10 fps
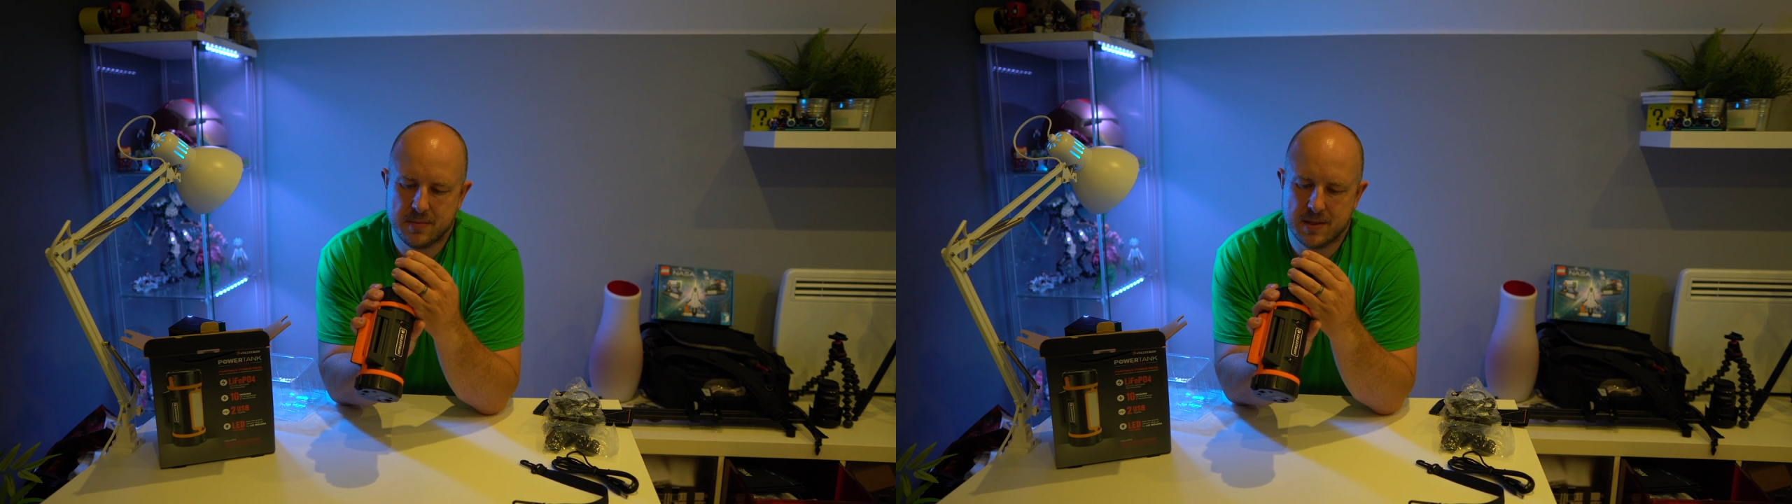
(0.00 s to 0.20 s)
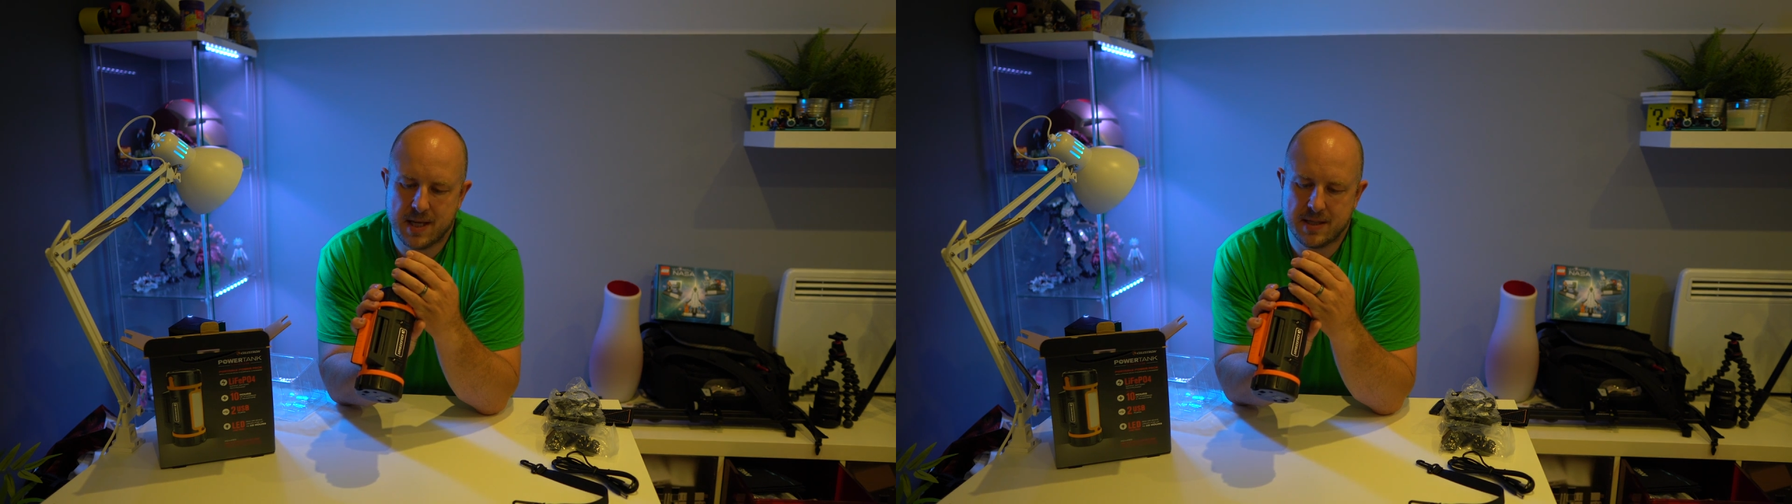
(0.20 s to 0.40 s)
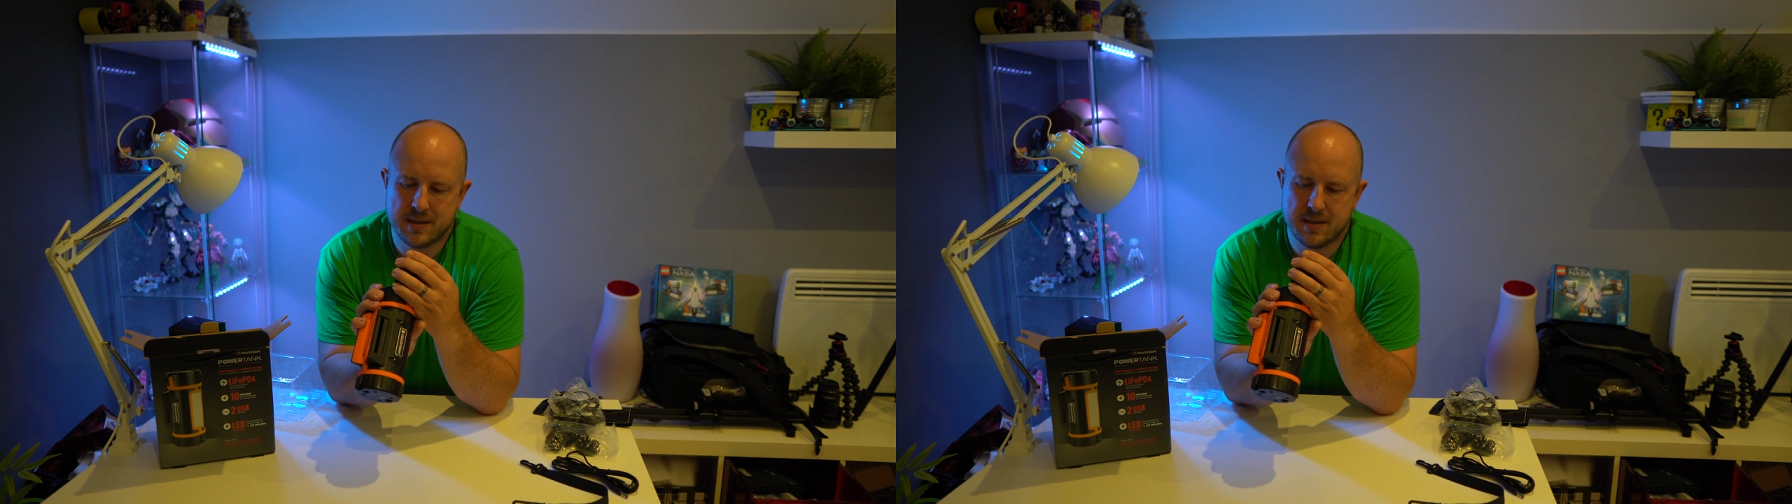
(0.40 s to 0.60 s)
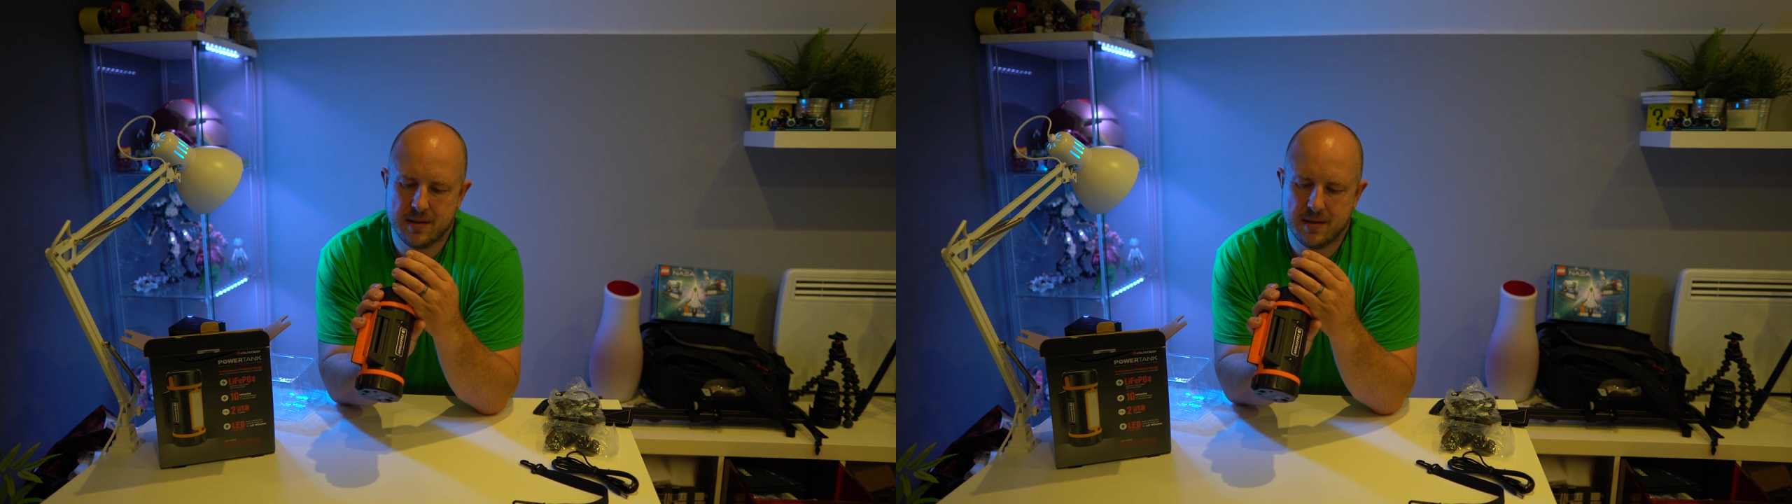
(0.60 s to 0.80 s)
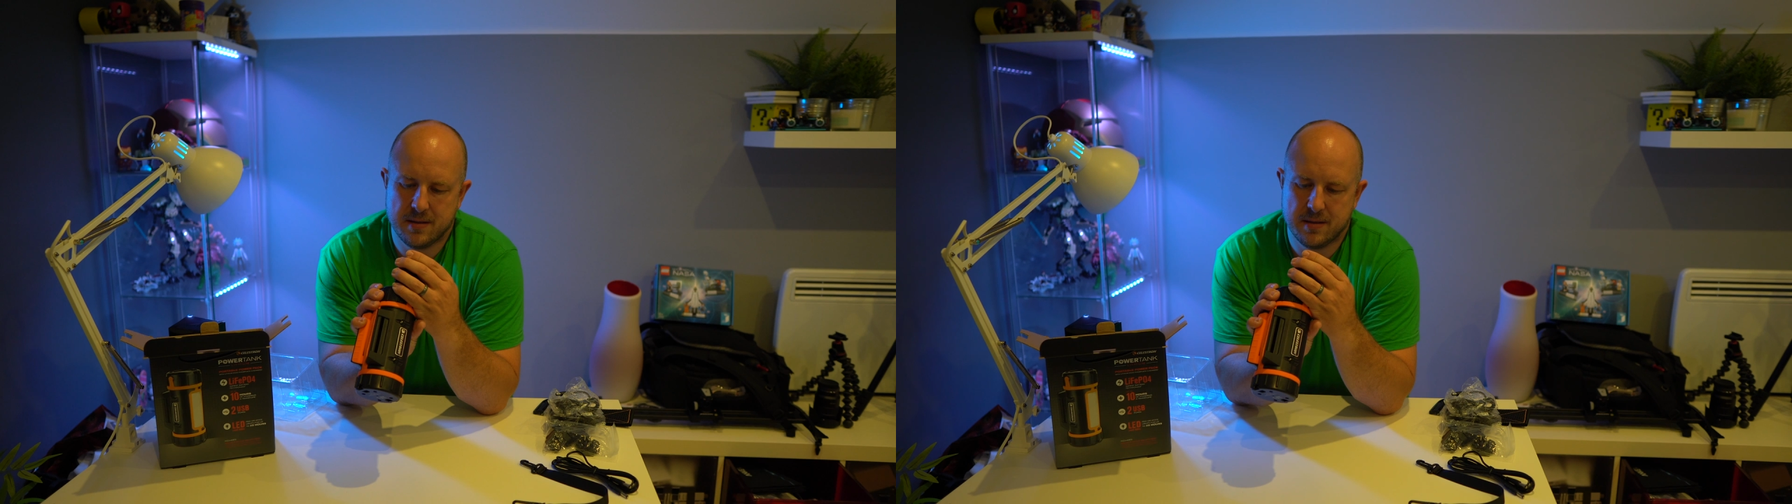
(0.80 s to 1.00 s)
test
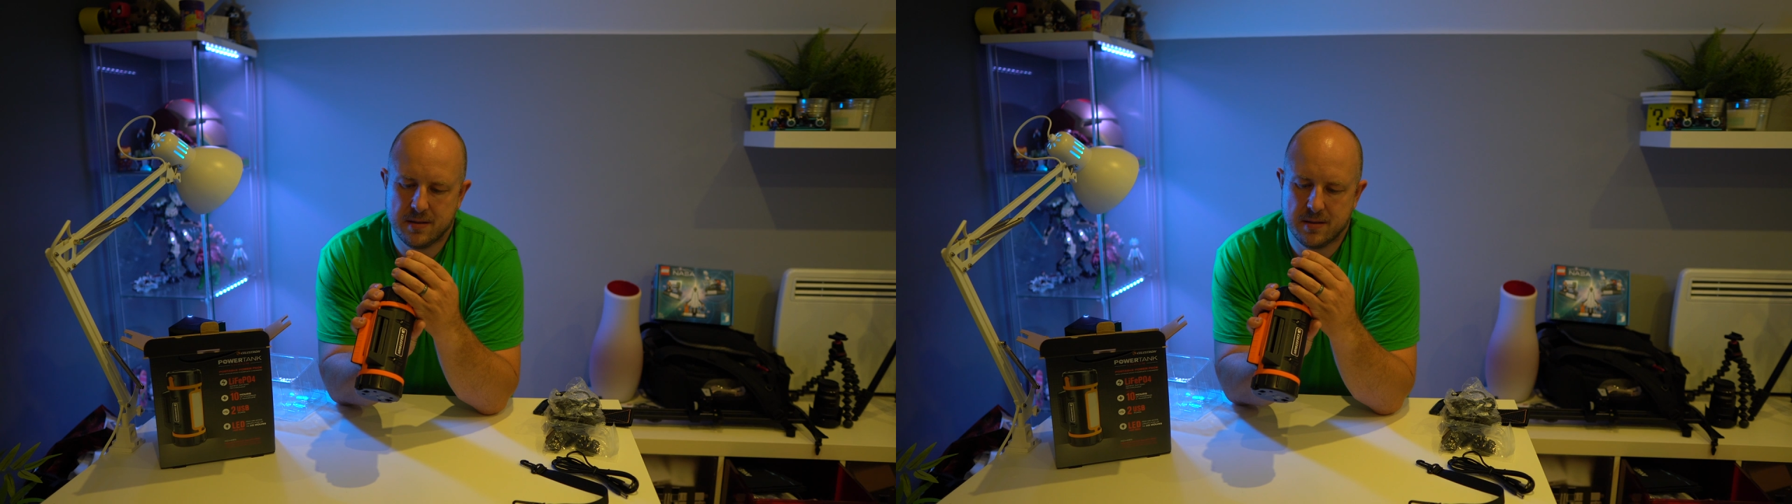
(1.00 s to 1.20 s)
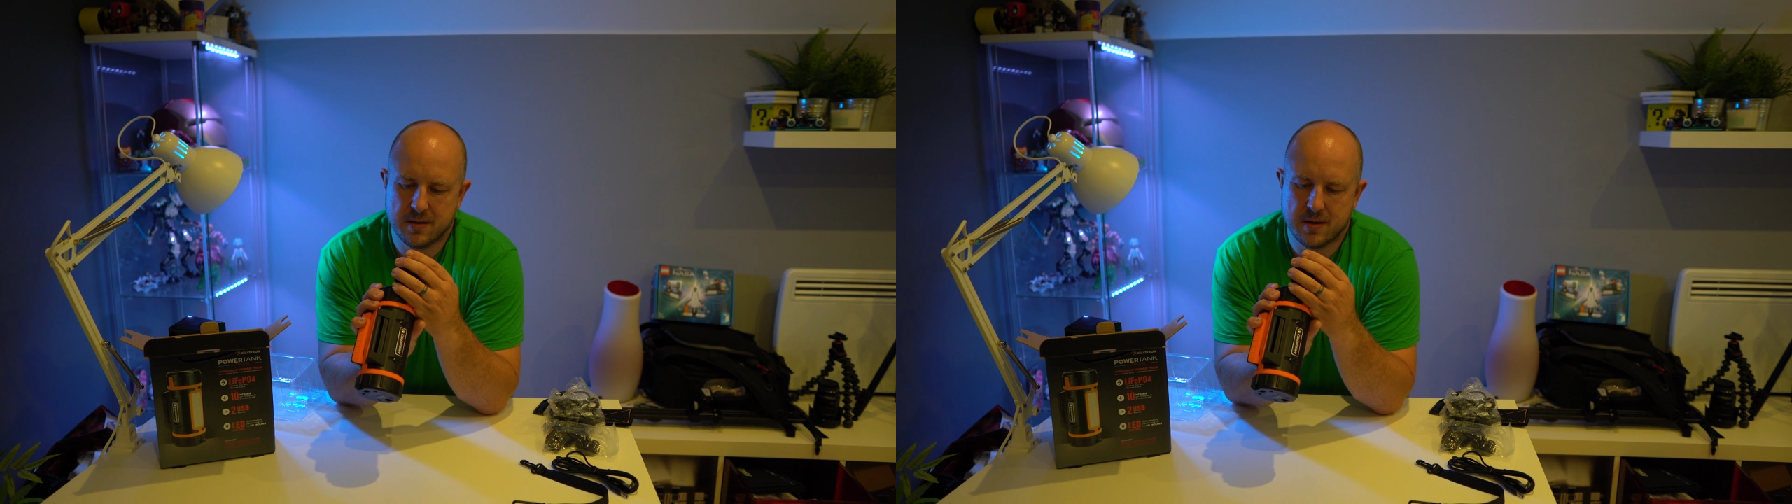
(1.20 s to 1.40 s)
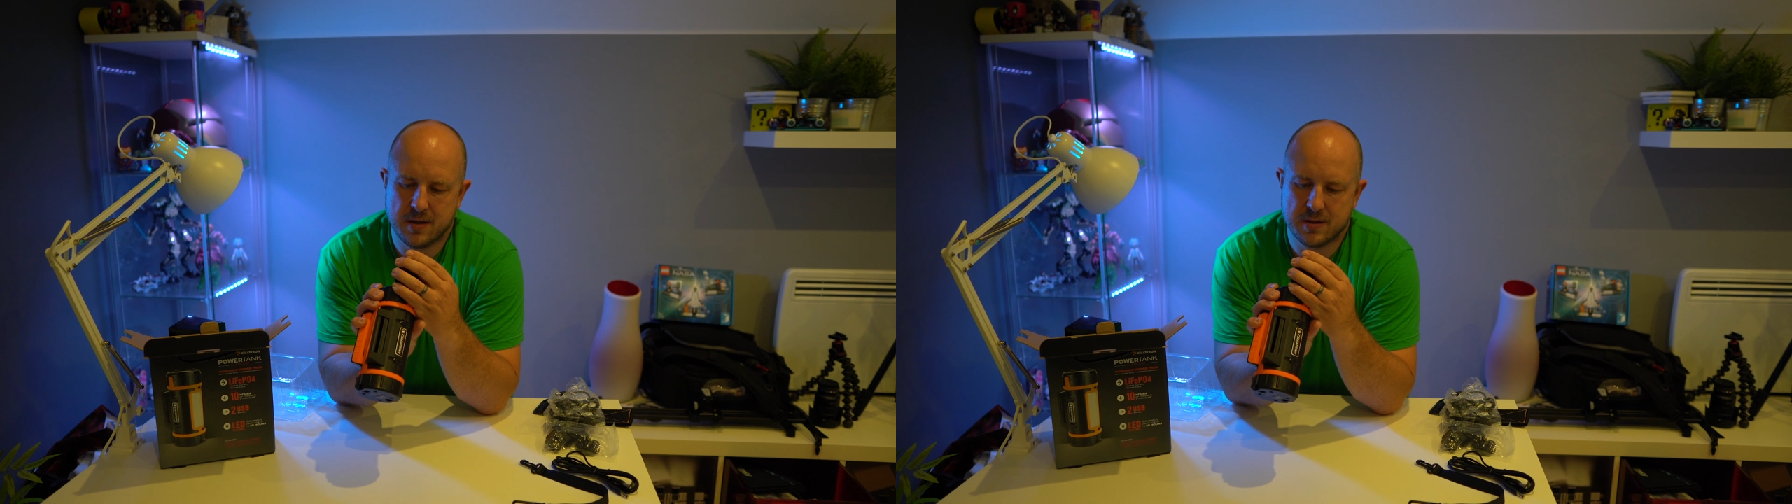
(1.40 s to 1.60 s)
kind